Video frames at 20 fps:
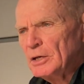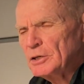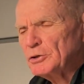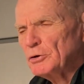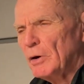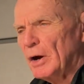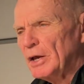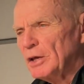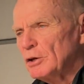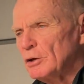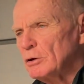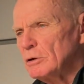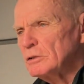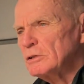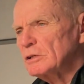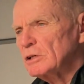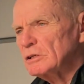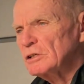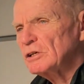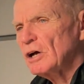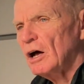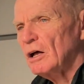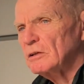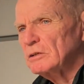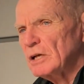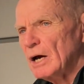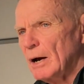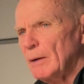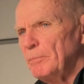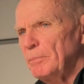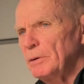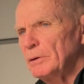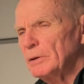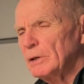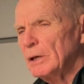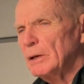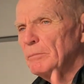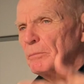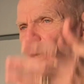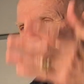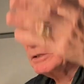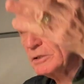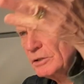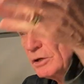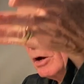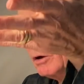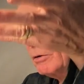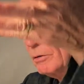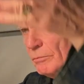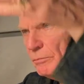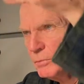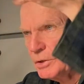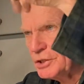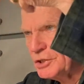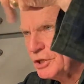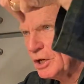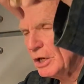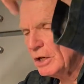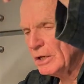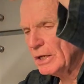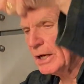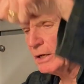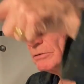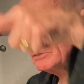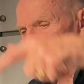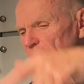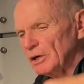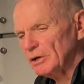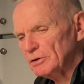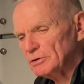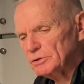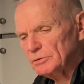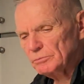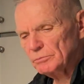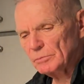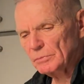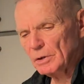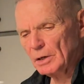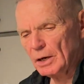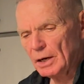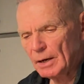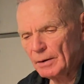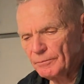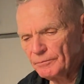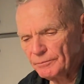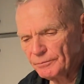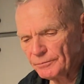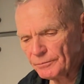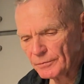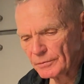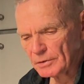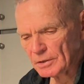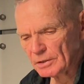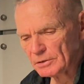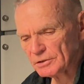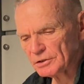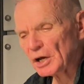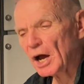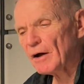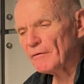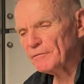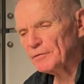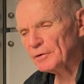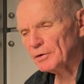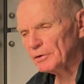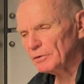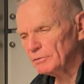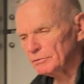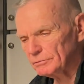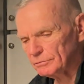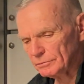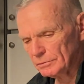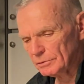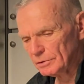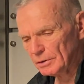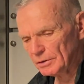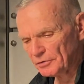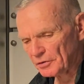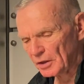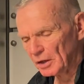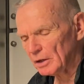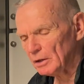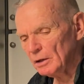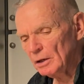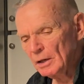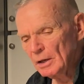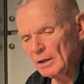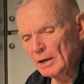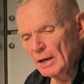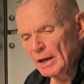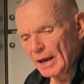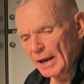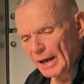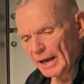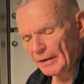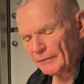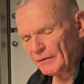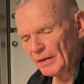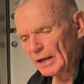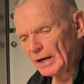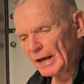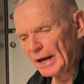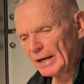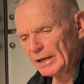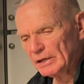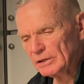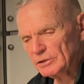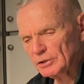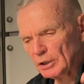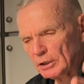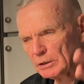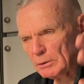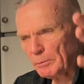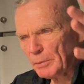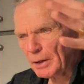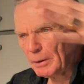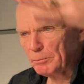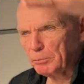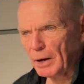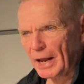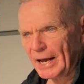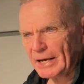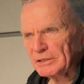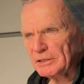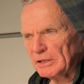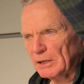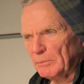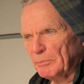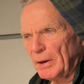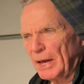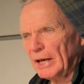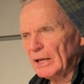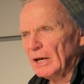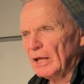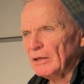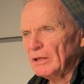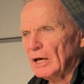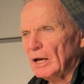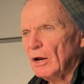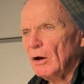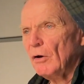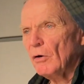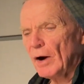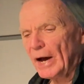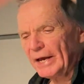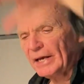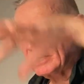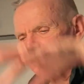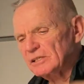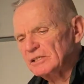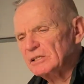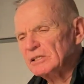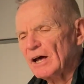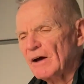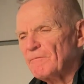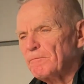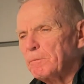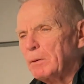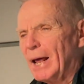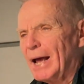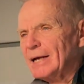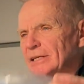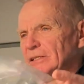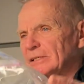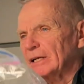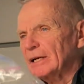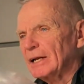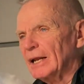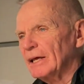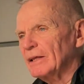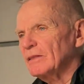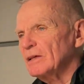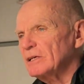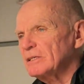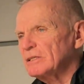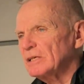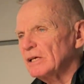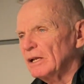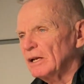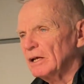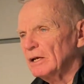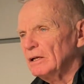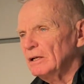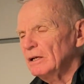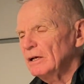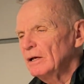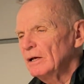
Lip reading: So I used the salt up in my salt machine downstairs to softener thing. And then I took the big plastic bag and I thought, oh, I can stuff plastic like this in it